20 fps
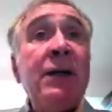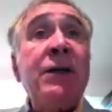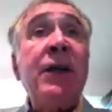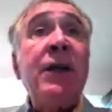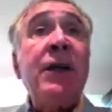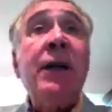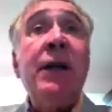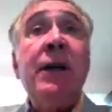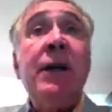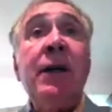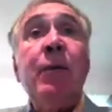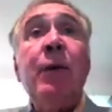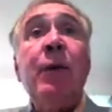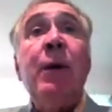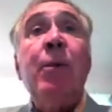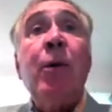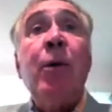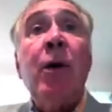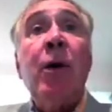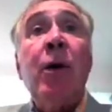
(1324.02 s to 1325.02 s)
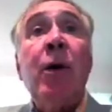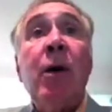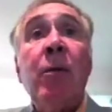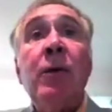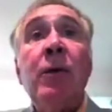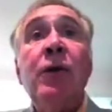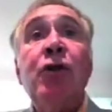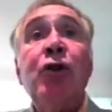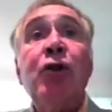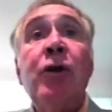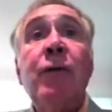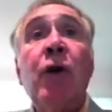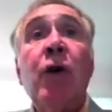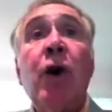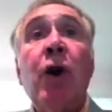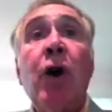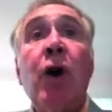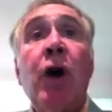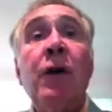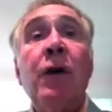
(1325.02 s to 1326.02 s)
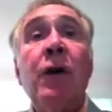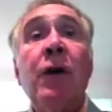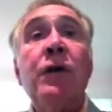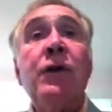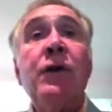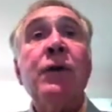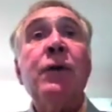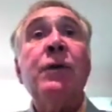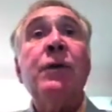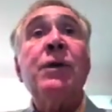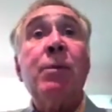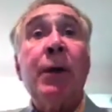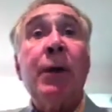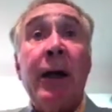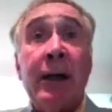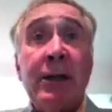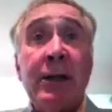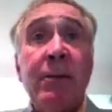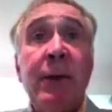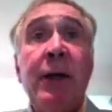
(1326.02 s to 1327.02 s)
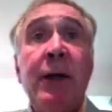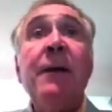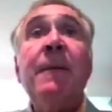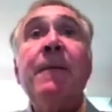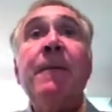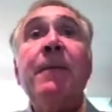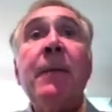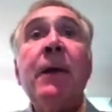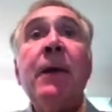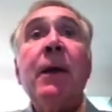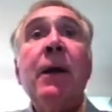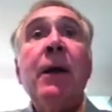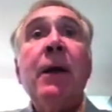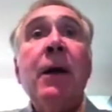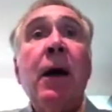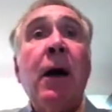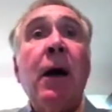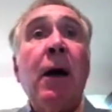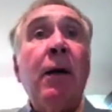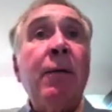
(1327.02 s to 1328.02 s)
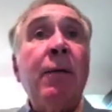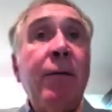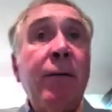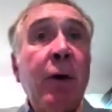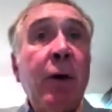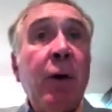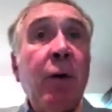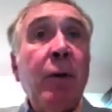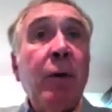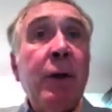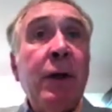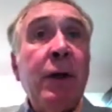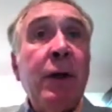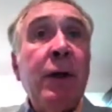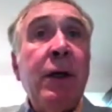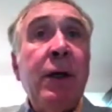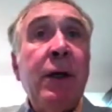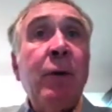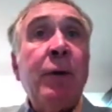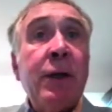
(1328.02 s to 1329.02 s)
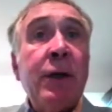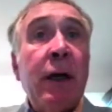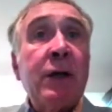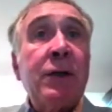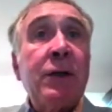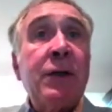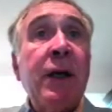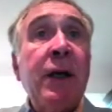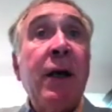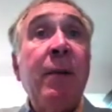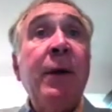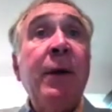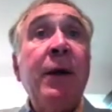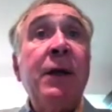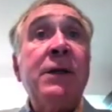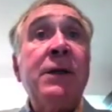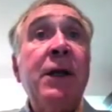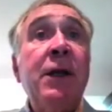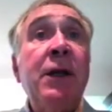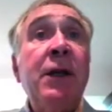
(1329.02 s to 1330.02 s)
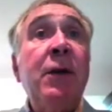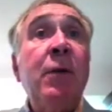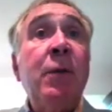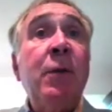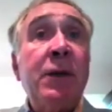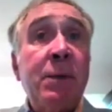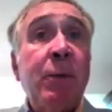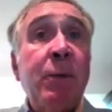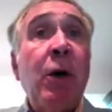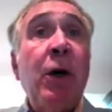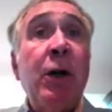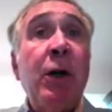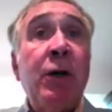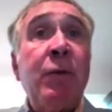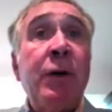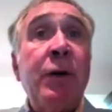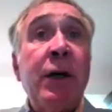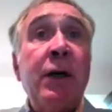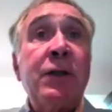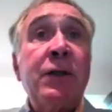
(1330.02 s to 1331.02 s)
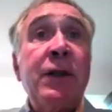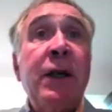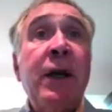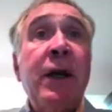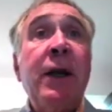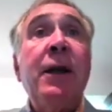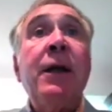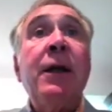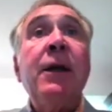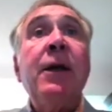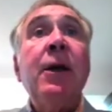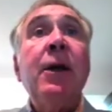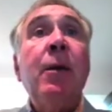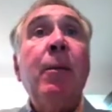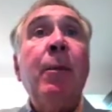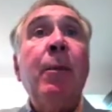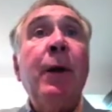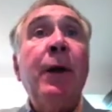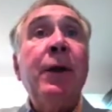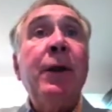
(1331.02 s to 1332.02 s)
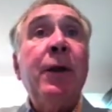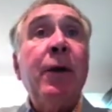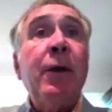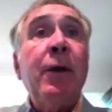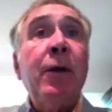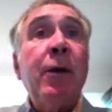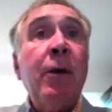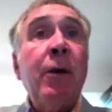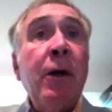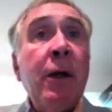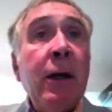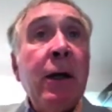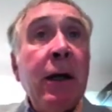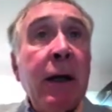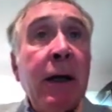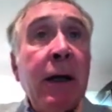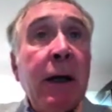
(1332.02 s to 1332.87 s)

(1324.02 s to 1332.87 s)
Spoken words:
hindsight that we probably should have gone on to splenectomy following the rituximab because they didn't respond to rituximab, but their